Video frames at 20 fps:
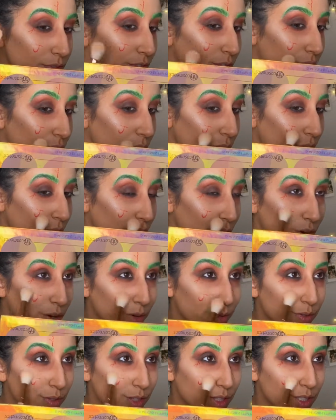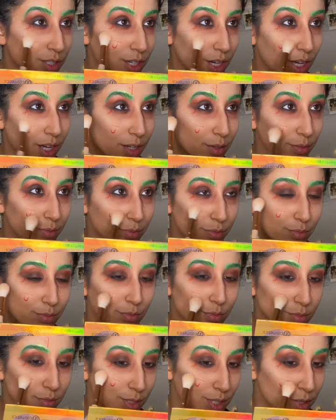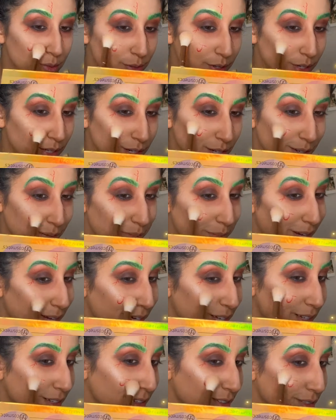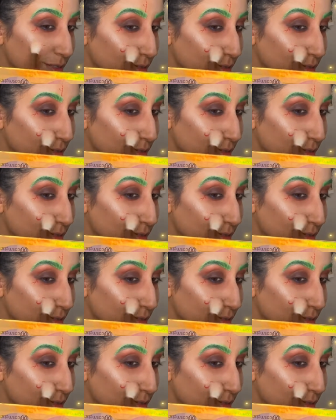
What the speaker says: you can go over the J because we're gonna come back in.